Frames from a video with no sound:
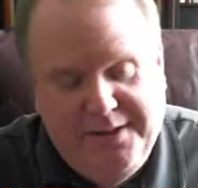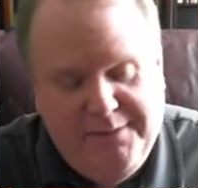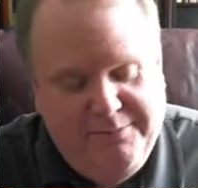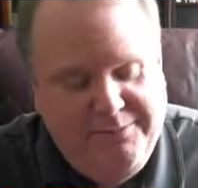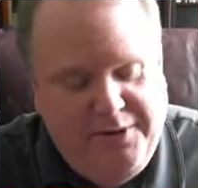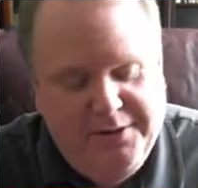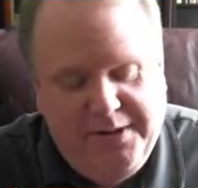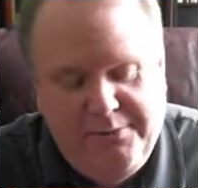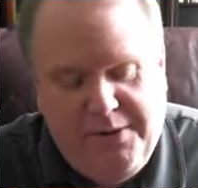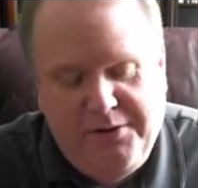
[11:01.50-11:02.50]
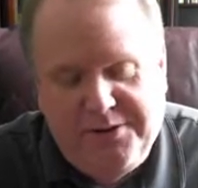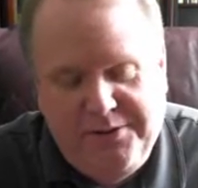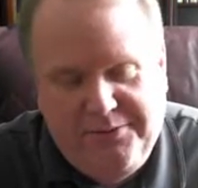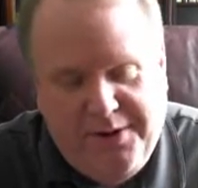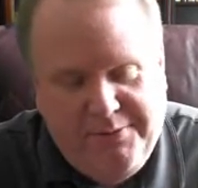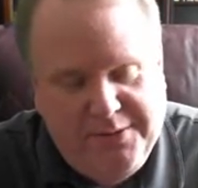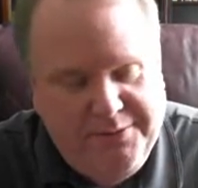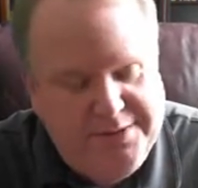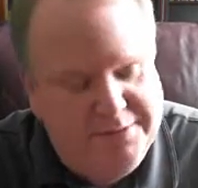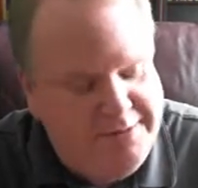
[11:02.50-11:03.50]
it evoked an emotion from
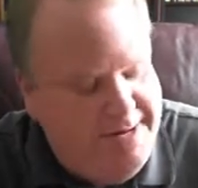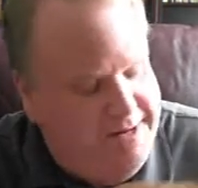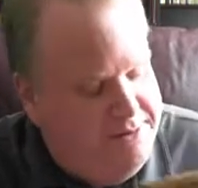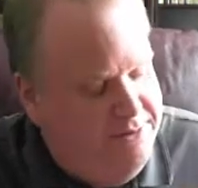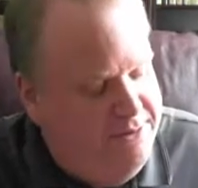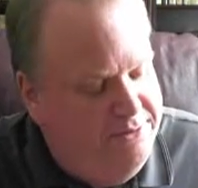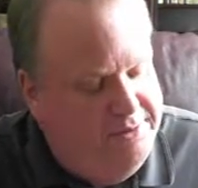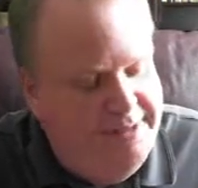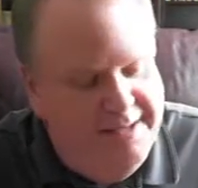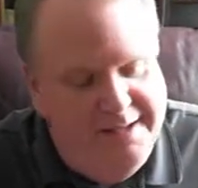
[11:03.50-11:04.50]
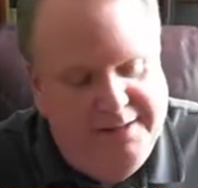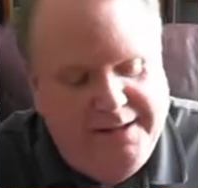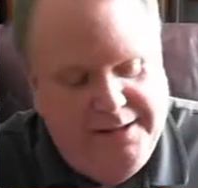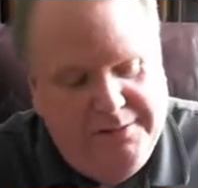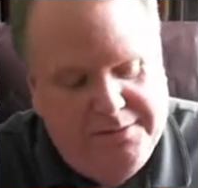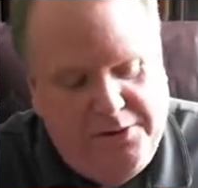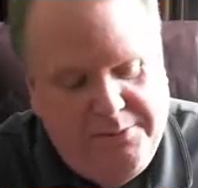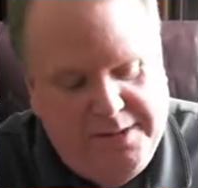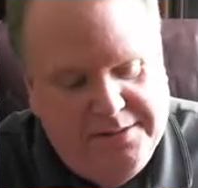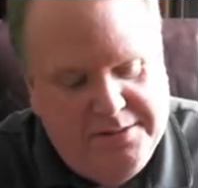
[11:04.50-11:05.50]
him, which was kind of cool. That he
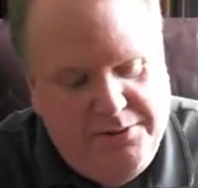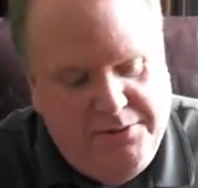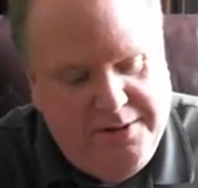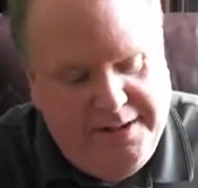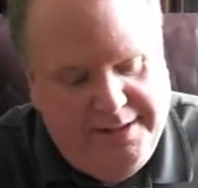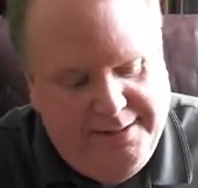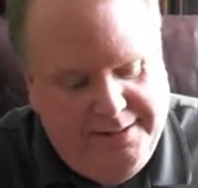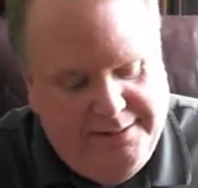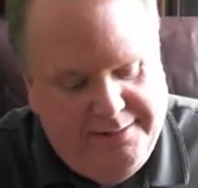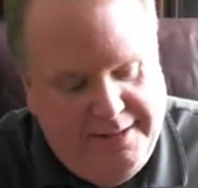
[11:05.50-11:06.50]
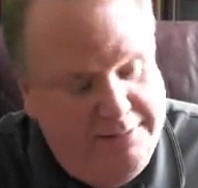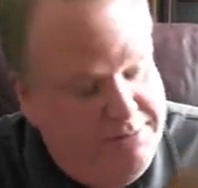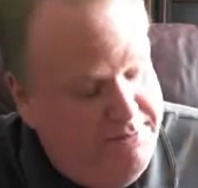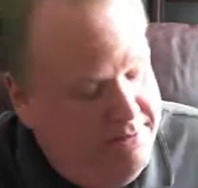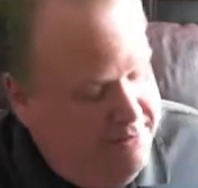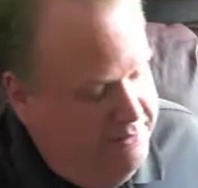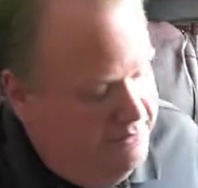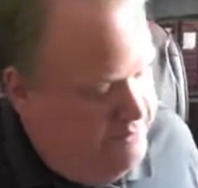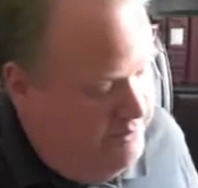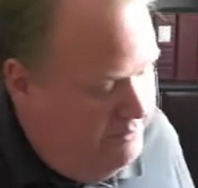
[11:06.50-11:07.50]
told me the story, and that was really
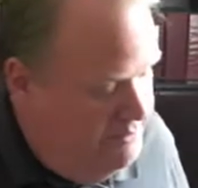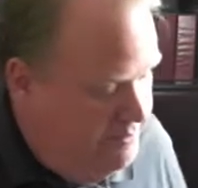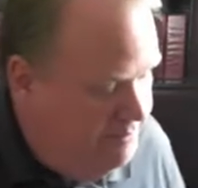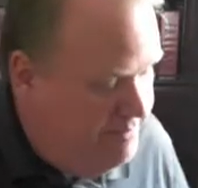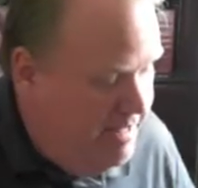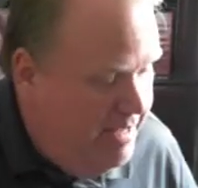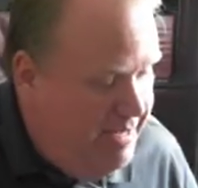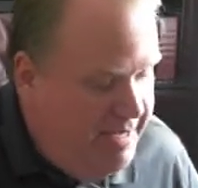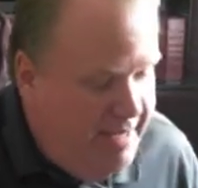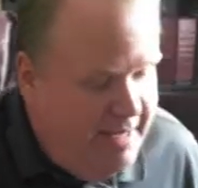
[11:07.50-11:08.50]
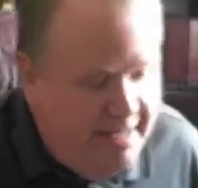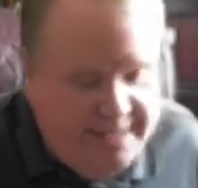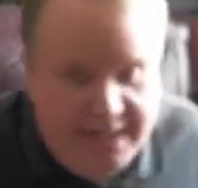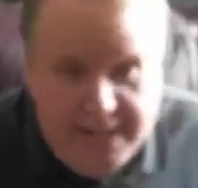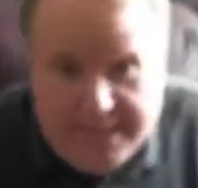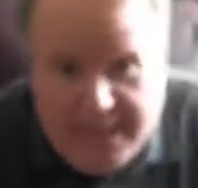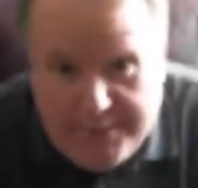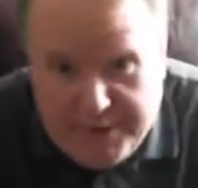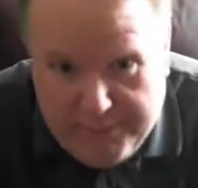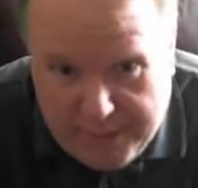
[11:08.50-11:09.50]
cool too. So, second
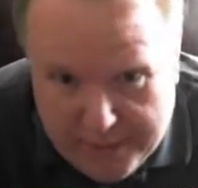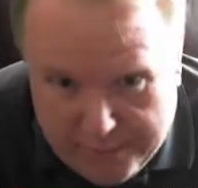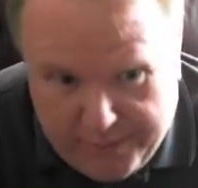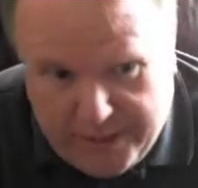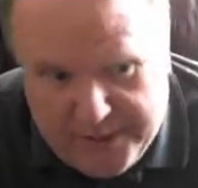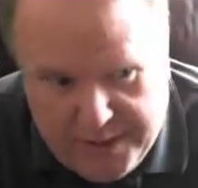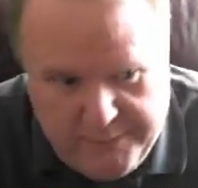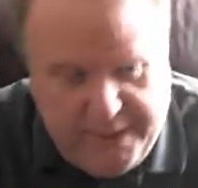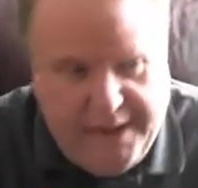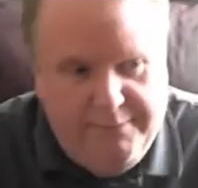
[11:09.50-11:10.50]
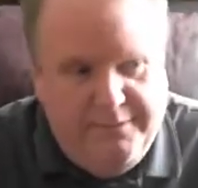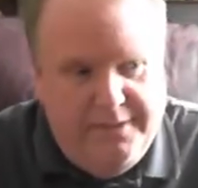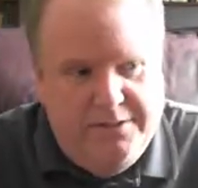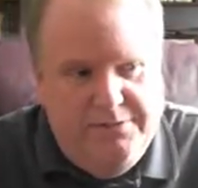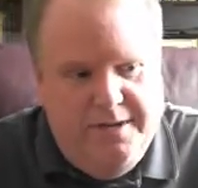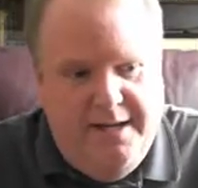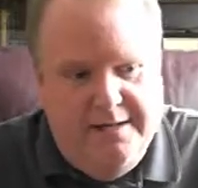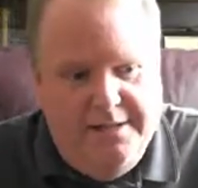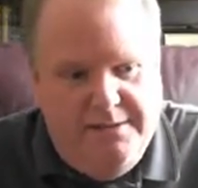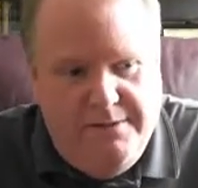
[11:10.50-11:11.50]
time I met Bench, I met him in
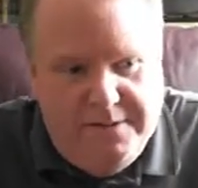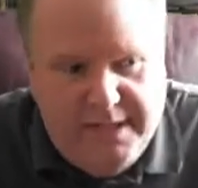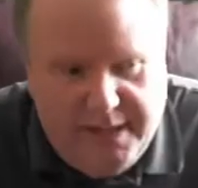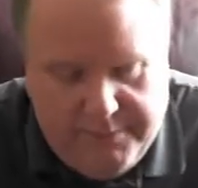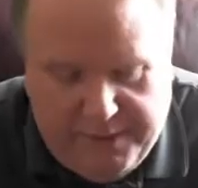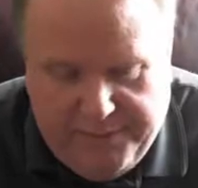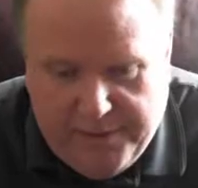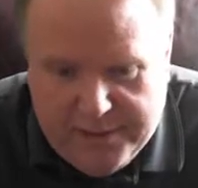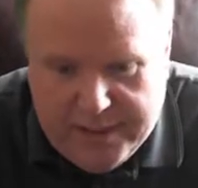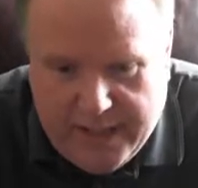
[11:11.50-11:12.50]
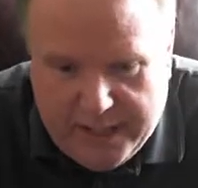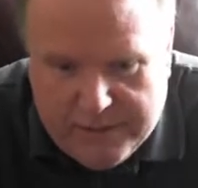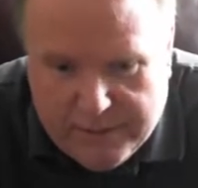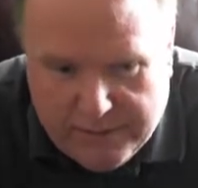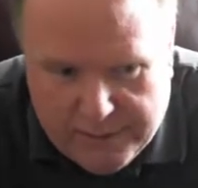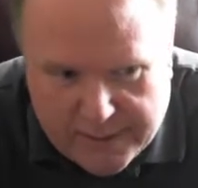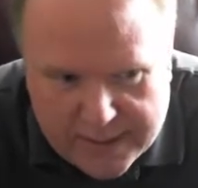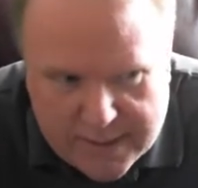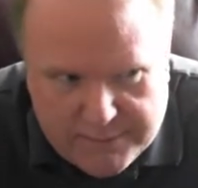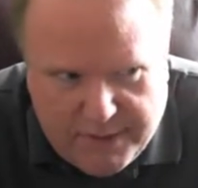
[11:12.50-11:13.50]
2013, my first national.
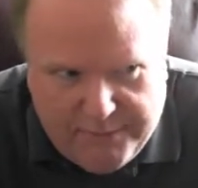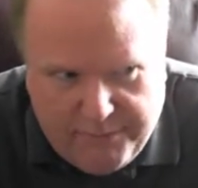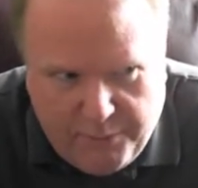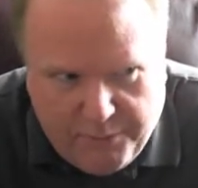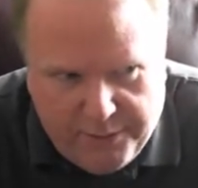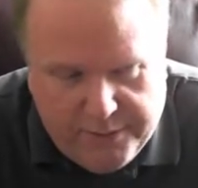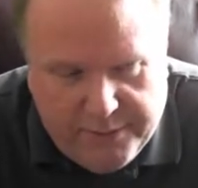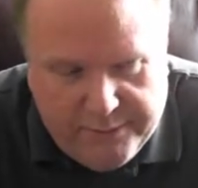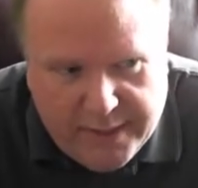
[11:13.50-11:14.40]
This is my fourth.